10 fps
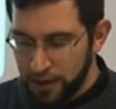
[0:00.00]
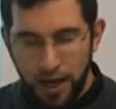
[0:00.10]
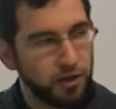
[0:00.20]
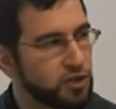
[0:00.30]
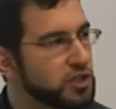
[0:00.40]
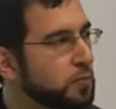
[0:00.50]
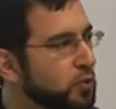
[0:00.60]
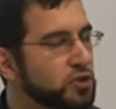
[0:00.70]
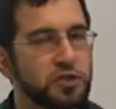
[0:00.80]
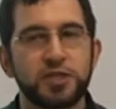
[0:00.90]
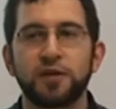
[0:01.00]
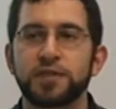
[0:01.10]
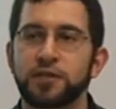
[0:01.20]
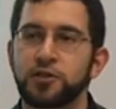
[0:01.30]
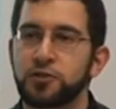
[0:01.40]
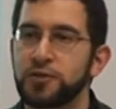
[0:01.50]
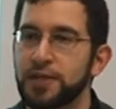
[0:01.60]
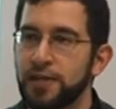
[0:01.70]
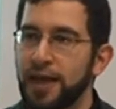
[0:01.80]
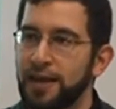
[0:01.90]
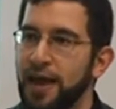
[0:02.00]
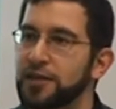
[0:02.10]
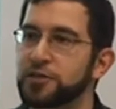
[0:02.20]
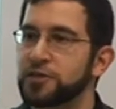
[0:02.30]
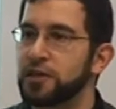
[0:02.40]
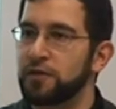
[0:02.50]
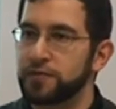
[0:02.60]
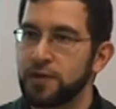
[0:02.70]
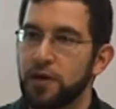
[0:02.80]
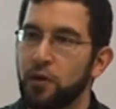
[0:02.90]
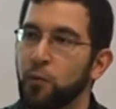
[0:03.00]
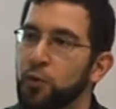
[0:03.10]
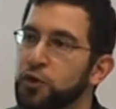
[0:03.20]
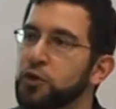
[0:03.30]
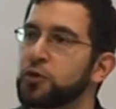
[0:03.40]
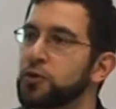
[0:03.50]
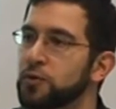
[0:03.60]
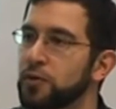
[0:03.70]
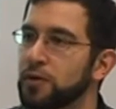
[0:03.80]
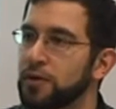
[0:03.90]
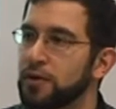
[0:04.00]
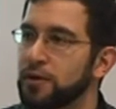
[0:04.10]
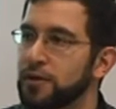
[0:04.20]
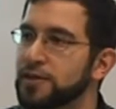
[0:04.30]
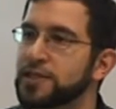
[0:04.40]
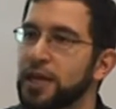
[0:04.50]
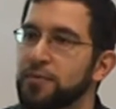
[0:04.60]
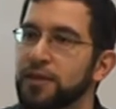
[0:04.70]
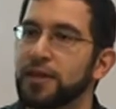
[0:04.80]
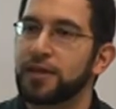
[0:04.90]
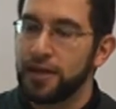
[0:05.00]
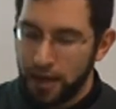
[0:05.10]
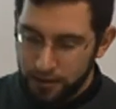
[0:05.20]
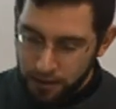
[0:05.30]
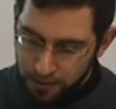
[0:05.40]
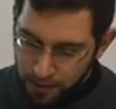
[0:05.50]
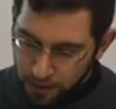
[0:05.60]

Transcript: and just put yourselves in his shoes and ask yourselves, would you do the same thing that he had done?